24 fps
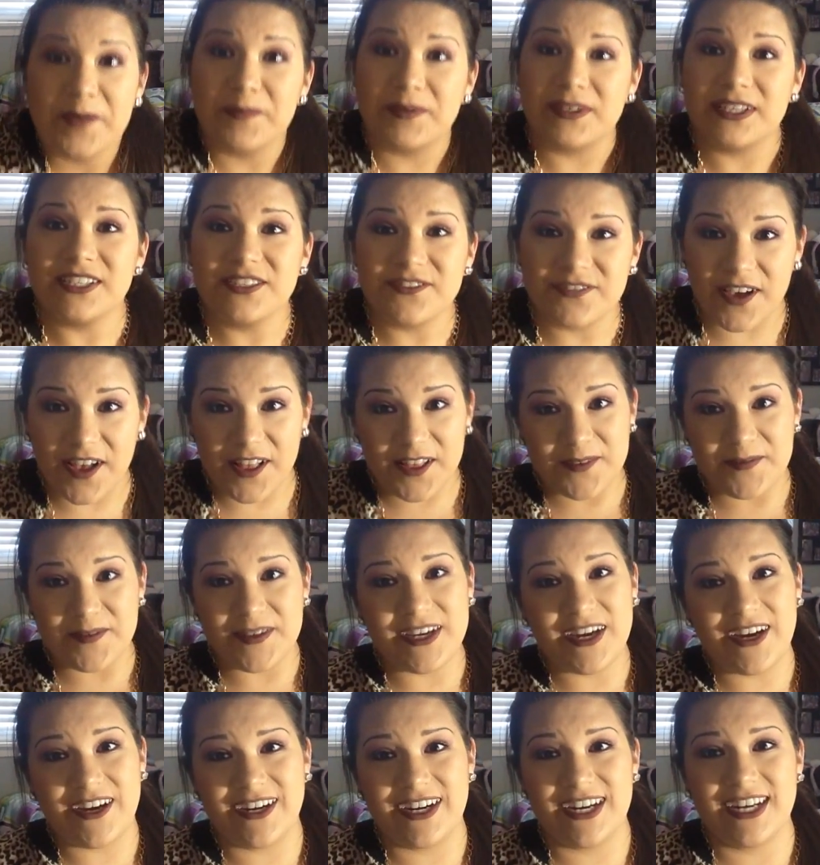Please follow
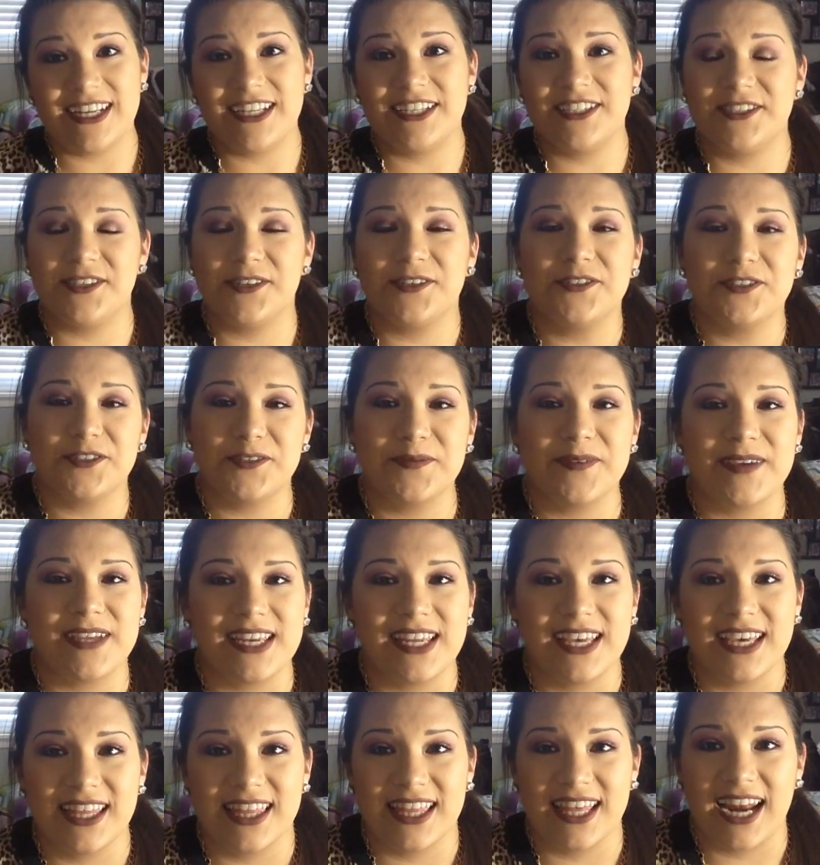me on any social
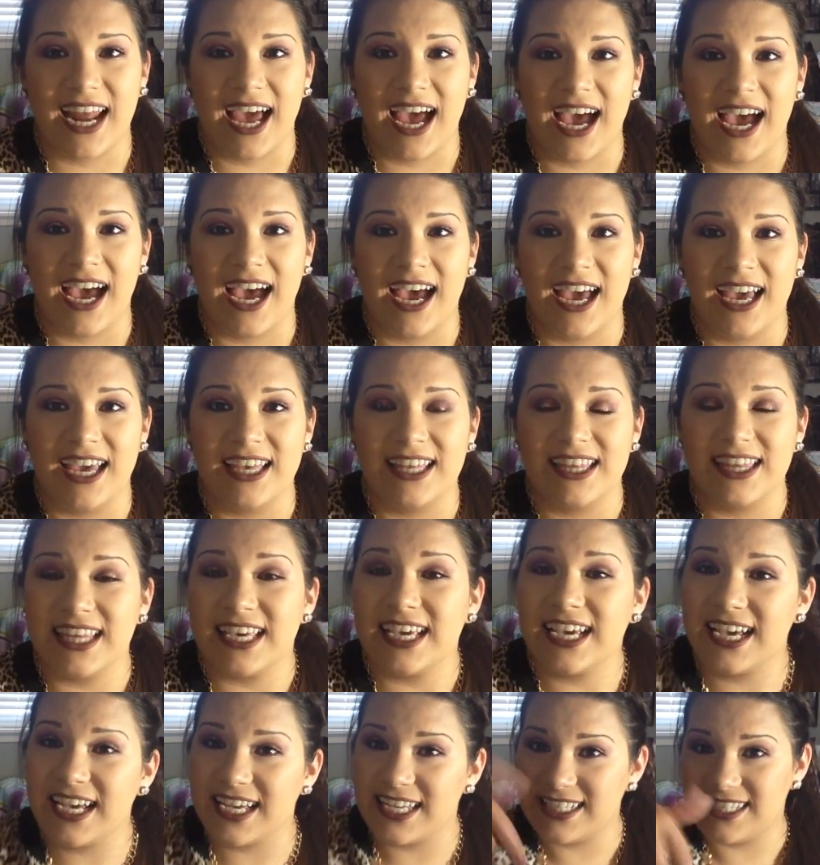media that I
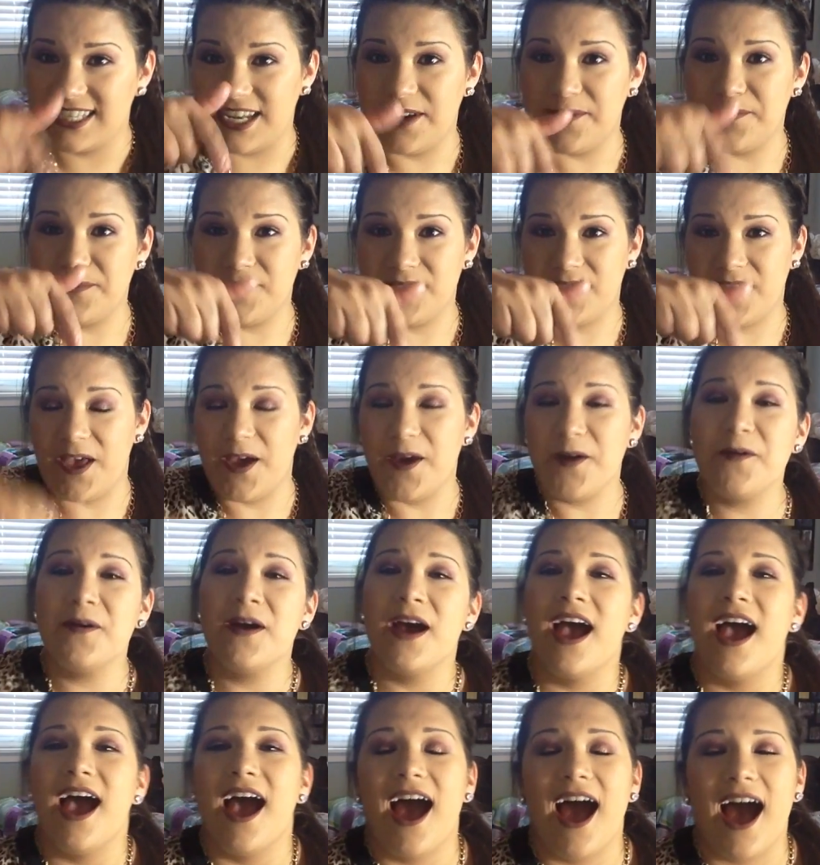link down below.
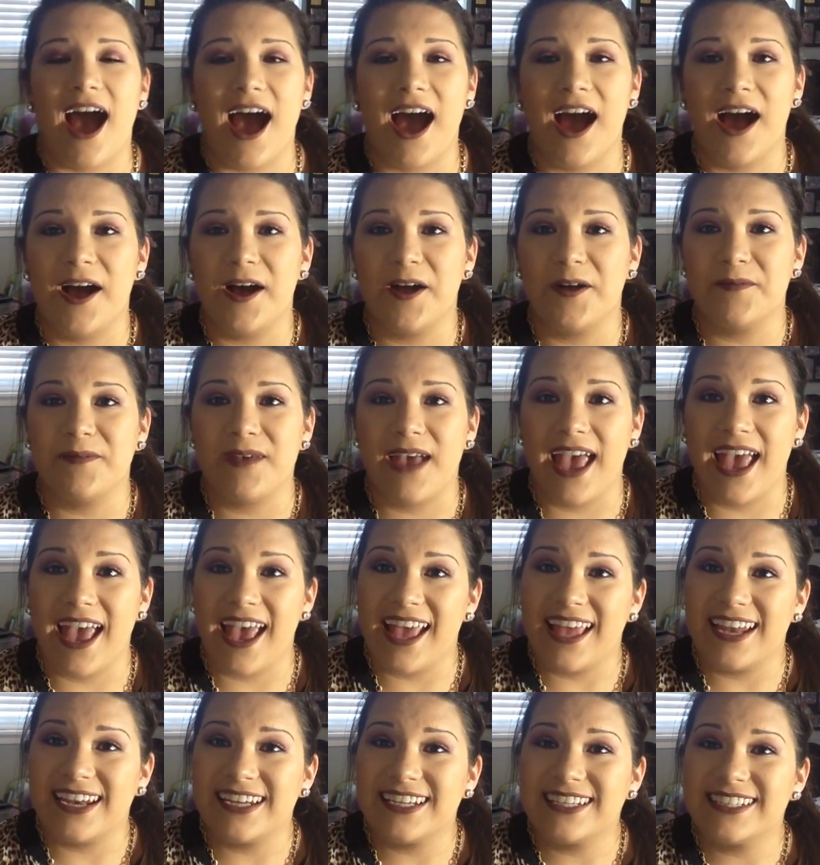
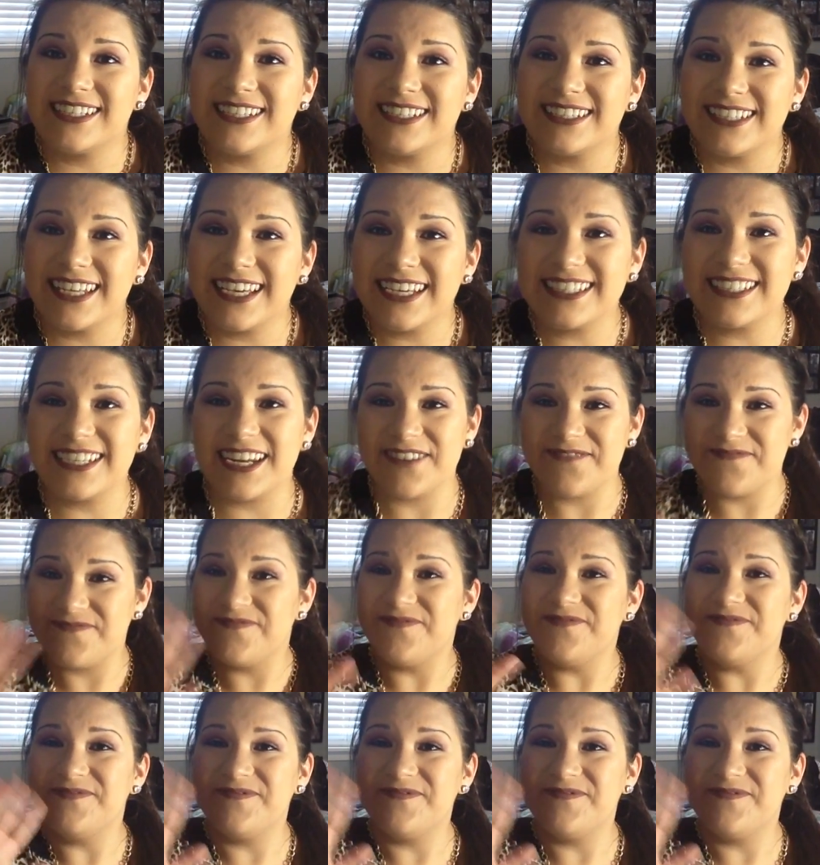And until next time,